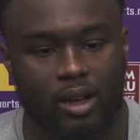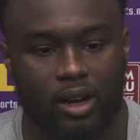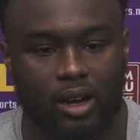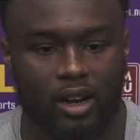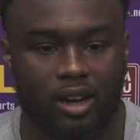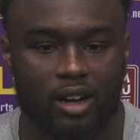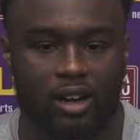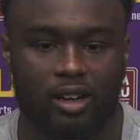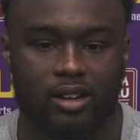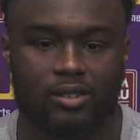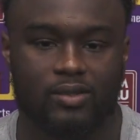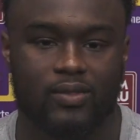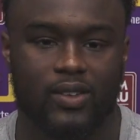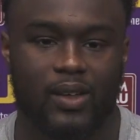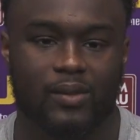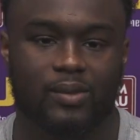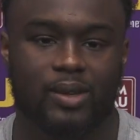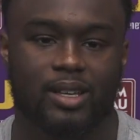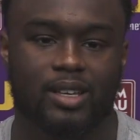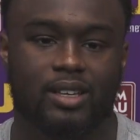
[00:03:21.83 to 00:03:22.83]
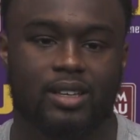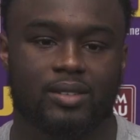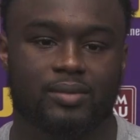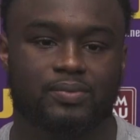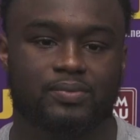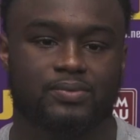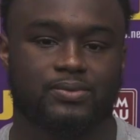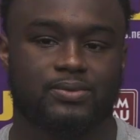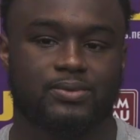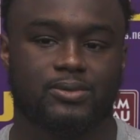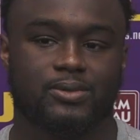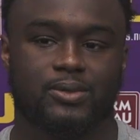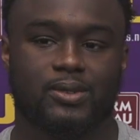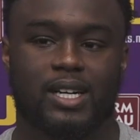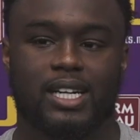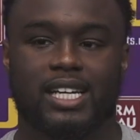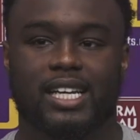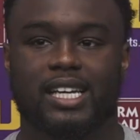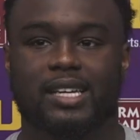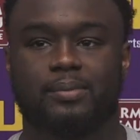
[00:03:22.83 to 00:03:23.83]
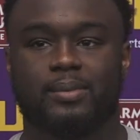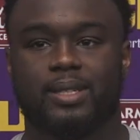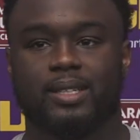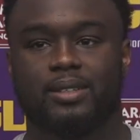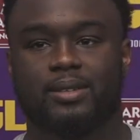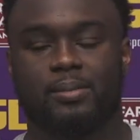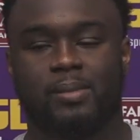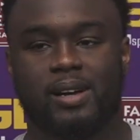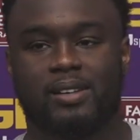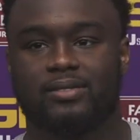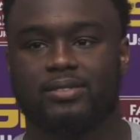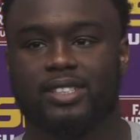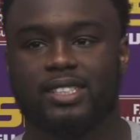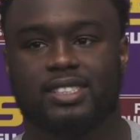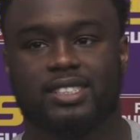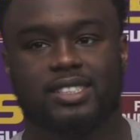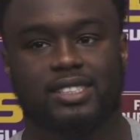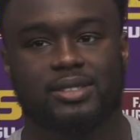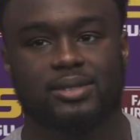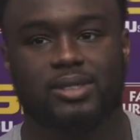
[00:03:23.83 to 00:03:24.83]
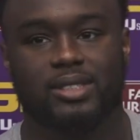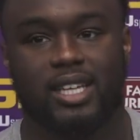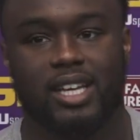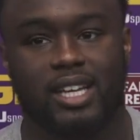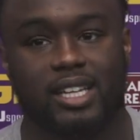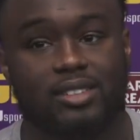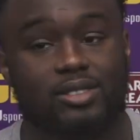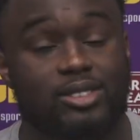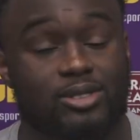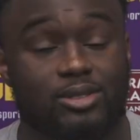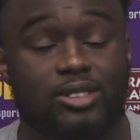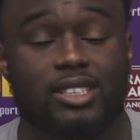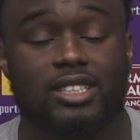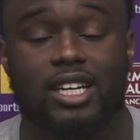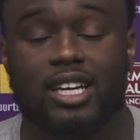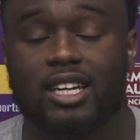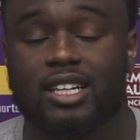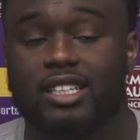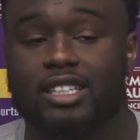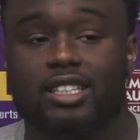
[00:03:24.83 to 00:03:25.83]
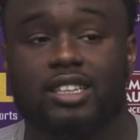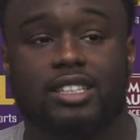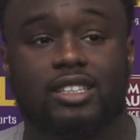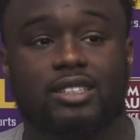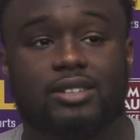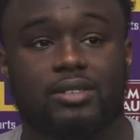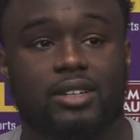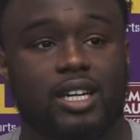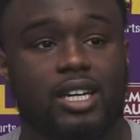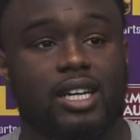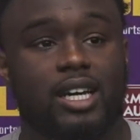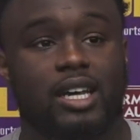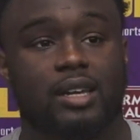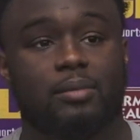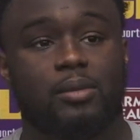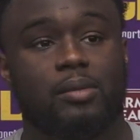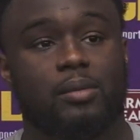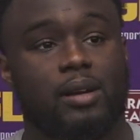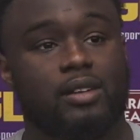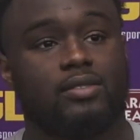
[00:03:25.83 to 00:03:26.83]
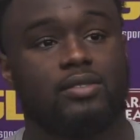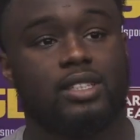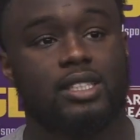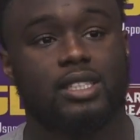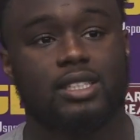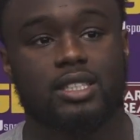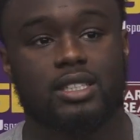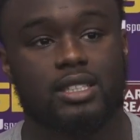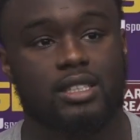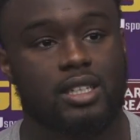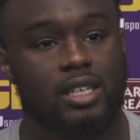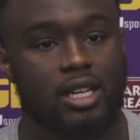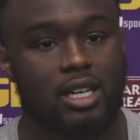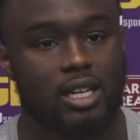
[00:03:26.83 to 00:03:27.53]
I mean, when I came in on my visit, it was really kind of clear when I came on my visit,